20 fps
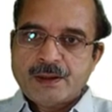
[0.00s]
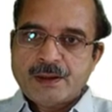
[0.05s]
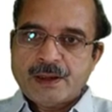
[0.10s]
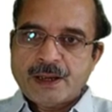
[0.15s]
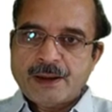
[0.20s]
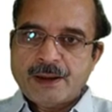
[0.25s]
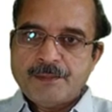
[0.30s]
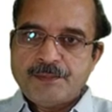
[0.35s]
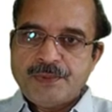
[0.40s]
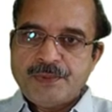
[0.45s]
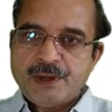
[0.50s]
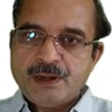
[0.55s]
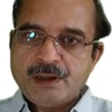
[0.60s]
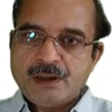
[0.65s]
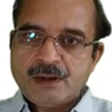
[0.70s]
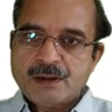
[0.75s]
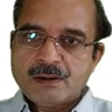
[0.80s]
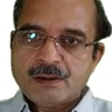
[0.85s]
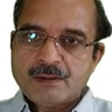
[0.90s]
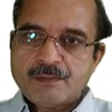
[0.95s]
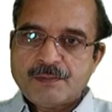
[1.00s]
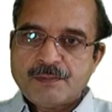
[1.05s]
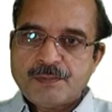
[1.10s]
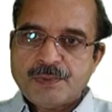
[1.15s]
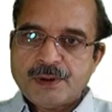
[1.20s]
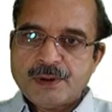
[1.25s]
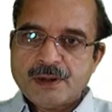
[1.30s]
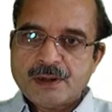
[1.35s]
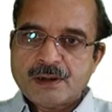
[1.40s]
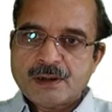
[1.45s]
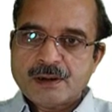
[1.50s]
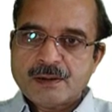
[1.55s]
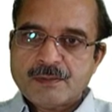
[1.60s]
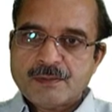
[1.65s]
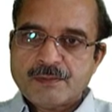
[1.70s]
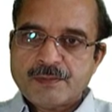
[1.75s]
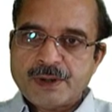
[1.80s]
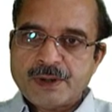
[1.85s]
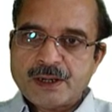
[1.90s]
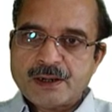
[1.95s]
ampere per
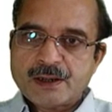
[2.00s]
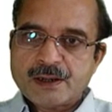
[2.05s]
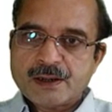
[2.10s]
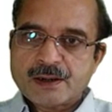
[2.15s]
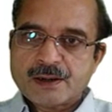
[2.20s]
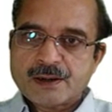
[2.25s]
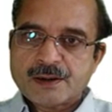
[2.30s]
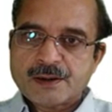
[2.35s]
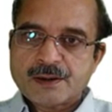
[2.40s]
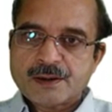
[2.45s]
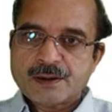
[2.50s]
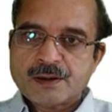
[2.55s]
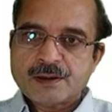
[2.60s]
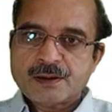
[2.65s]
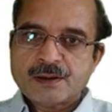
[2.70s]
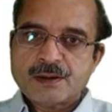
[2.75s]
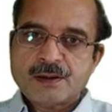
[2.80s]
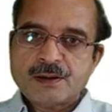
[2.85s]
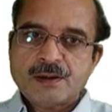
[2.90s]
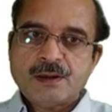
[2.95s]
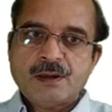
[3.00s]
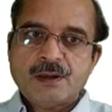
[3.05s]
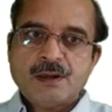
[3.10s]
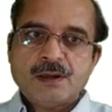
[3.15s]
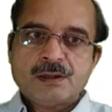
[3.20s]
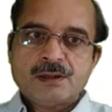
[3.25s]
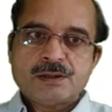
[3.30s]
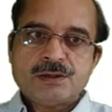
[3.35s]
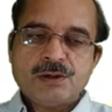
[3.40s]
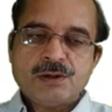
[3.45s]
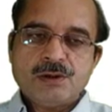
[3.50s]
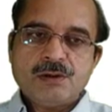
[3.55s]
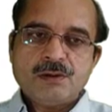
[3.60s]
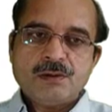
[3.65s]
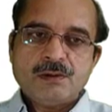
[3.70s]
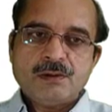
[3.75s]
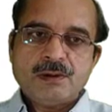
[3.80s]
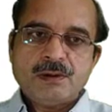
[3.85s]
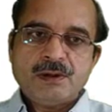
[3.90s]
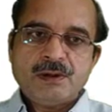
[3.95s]
meter.
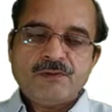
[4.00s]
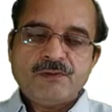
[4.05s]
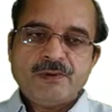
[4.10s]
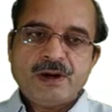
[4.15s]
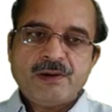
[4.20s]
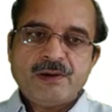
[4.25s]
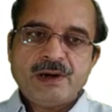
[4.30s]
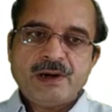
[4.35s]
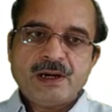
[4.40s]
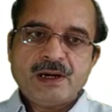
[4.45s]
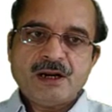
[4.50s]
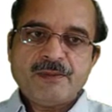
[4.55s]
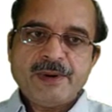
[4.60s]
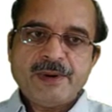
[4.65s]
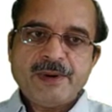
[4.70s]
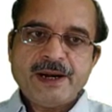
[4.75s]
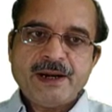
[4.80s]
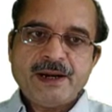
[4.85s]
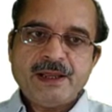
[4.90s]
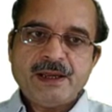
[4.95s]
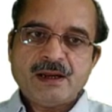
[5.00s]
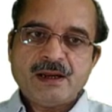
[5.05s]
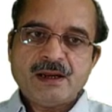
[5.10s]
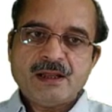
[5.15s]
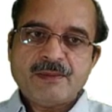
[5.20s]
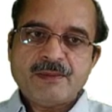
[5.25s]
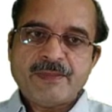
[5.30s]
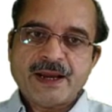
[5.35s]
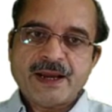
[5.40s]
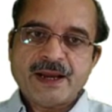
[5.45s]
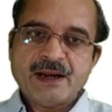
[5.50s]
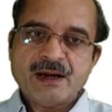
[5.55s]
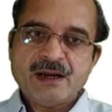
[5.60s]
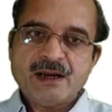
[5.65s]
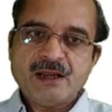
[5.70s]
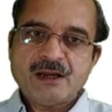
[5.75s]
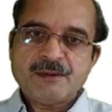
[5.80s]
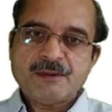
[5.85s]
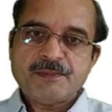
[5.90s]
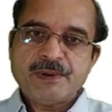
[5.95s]
So we have determined here the
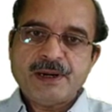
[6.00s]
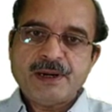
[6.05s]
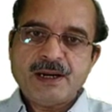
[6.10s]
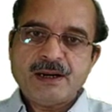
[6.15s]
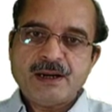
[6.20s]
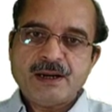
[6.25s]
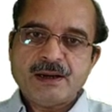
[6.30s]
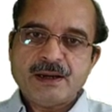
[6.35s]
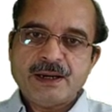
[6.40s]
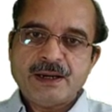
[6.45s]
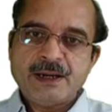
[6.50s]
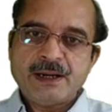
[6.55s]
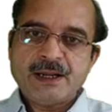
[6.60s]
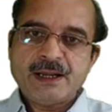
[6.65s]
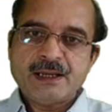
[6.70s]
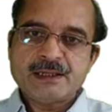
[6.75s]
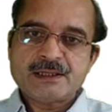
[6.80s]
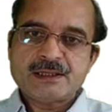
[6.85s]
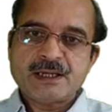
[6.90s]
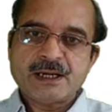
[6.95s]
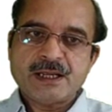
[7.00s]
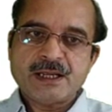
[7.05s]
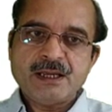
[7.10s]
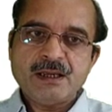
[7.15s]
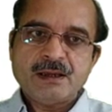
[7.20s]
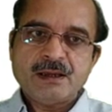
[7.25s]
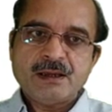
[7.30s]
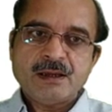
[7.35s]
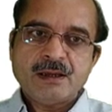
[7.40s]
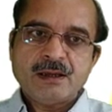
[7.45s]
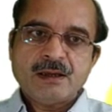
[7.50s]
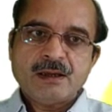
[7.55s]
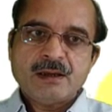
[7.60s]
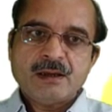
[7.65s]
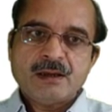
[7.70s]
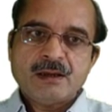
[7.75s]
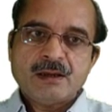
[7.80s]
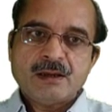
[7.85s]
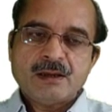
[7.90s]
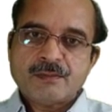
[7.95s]
magnetic field intensity
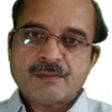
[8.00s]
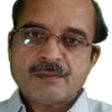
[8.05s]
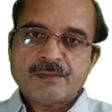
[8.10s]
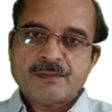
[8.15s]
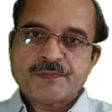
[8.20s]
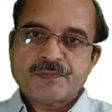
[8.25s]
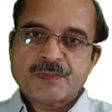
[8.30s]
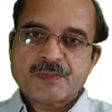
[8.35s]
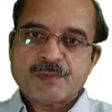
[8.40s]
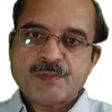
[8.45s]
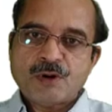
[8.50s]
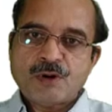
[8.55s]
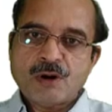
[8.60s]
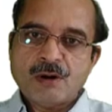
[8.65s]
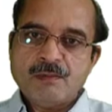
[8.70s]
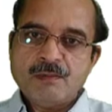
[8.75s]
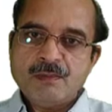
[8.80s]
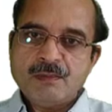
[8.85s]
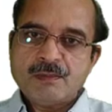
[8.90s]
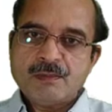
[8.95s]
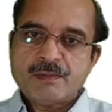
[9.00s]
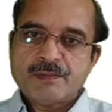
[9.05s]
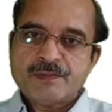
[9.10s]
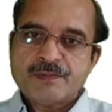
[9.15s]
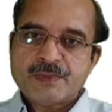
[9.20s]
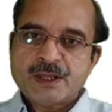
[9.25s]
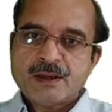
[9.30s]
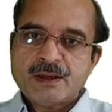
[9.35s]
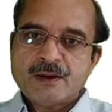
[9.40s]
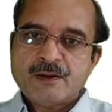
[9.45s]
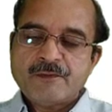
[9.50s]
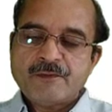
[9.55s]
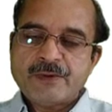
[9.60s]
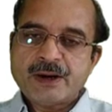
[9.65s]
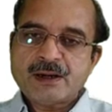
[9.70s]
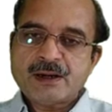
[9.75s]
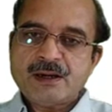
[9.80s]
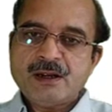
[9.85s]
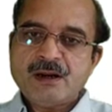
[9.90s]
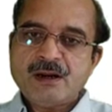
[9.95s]
from
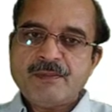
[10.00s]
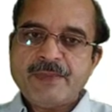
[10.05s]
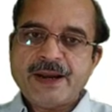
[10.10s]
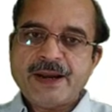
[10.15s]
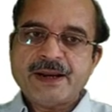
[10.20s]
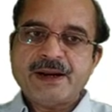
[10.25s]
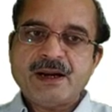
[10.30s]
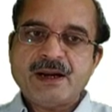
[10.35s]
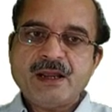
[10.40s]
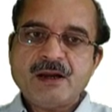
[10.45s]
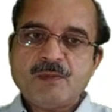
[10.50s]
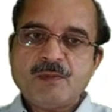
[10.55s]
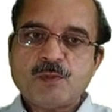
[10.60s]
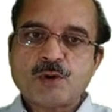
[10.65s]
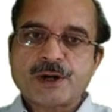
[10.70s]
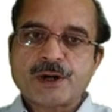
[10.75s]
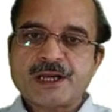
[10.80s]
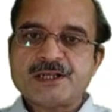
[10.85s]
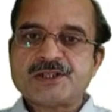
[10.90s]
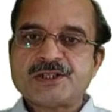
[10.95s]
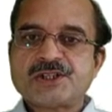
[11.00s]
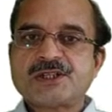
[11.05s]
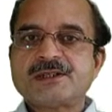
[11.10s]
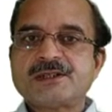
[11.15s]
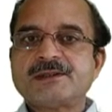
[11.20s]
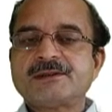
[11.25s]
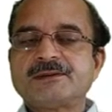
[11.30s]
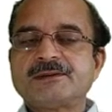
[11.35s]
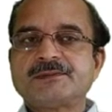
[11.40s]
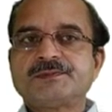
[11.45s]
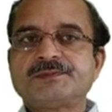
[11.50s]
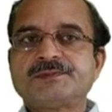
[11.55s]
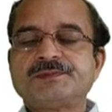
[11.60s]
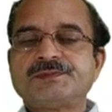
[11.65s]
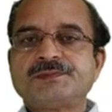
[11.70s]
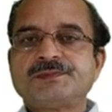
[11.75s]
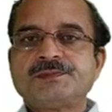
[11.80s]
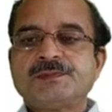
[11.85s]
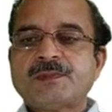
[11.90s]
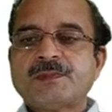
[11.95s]
vector magnetic potential.
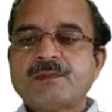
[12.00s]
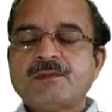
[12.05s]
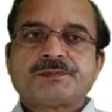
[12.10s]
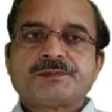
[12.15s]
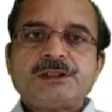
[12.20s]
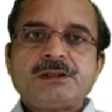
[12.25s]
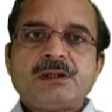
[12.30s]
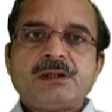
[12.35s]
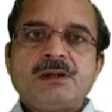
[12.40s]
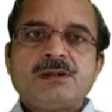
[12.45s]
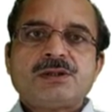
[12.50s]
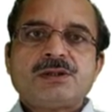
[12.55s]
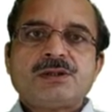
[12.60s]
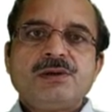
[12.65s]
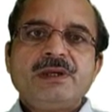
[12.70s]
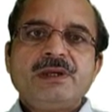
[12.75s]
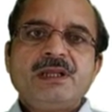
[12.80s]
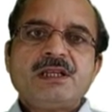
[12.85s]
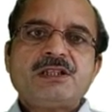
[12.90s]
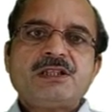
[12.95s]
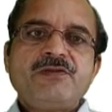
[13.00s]
So in this